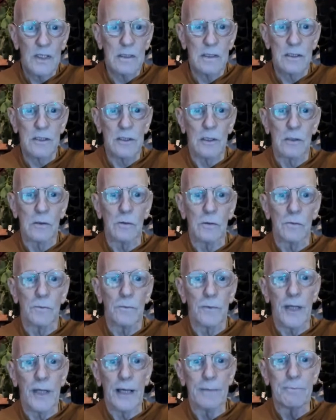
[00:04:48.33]
so
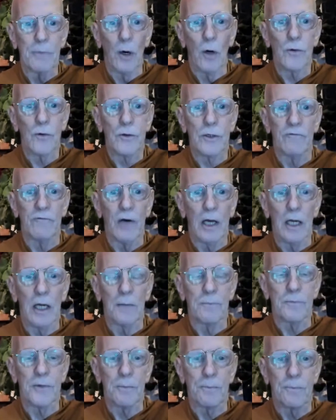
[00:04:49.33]
they both
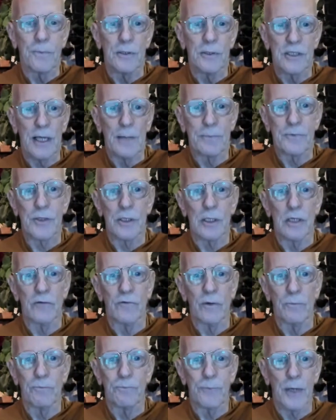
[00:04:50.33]
develop the perception of
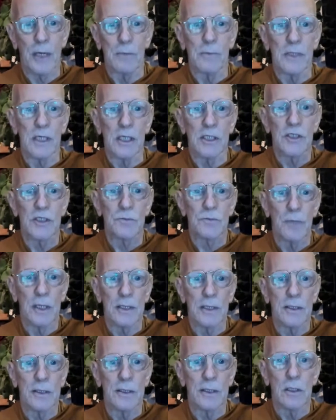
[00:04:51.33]
impermanence,
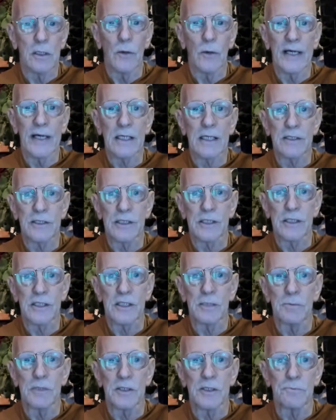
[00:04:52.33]
but the Goenka
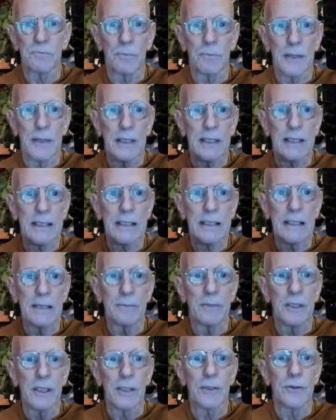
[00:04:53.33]
system is mainly
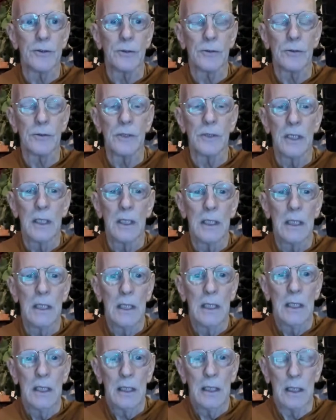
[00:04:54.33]
limited to
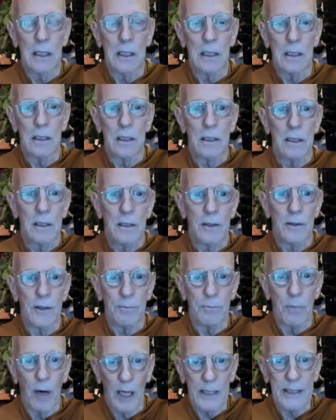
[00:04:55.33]

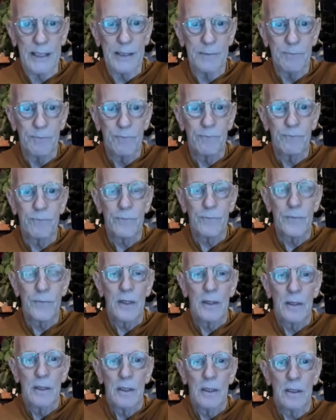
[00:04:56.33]
the body
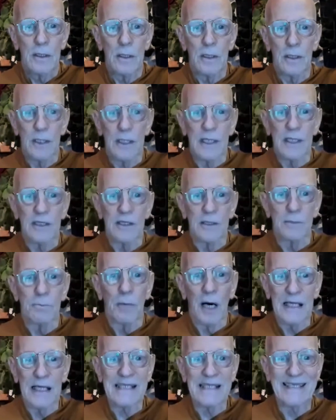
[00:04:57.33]
and the
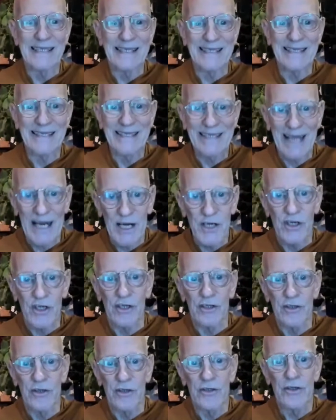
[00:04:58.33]
body
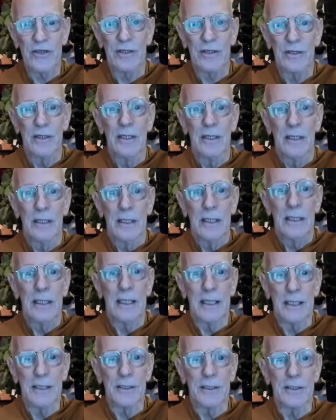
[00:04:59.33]
sensations.
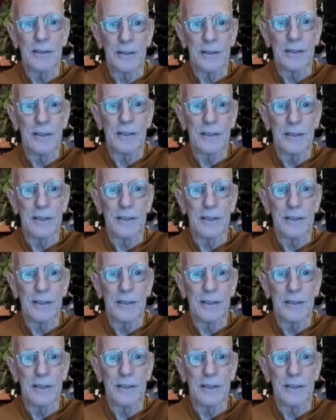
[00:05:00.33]
And